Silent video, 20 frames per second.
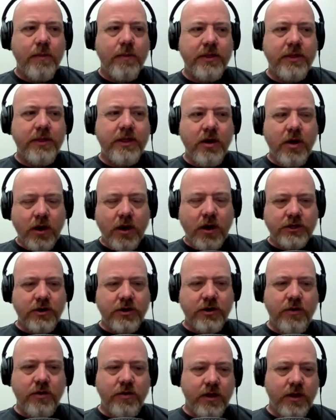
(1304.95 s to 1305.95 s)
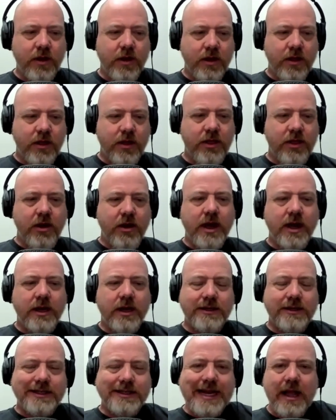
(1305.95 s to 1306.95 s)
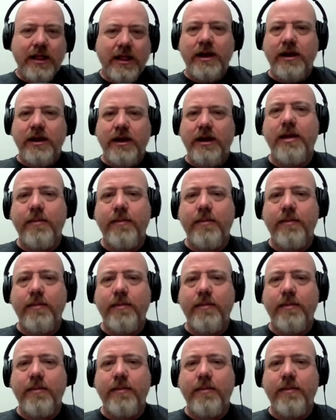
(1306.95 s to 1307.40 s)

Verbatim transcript: But then also, they're not telling